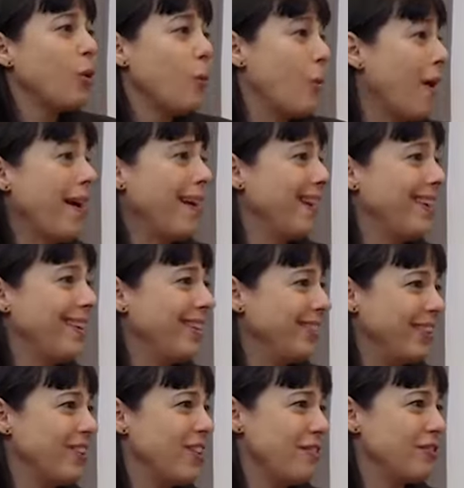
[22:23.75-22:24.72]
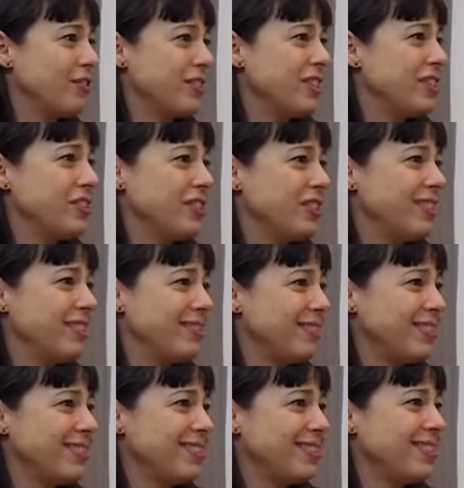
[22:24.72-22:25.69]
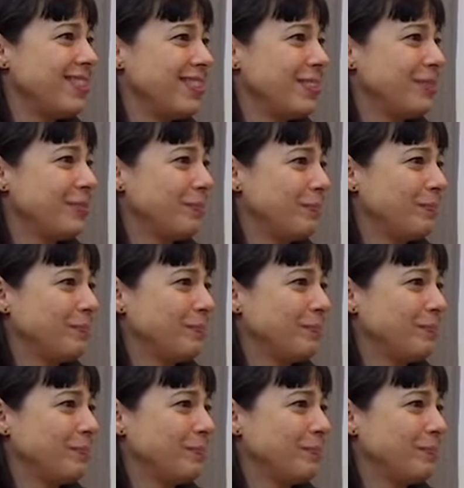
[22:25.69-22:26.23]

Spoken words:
quiet in the conversation. So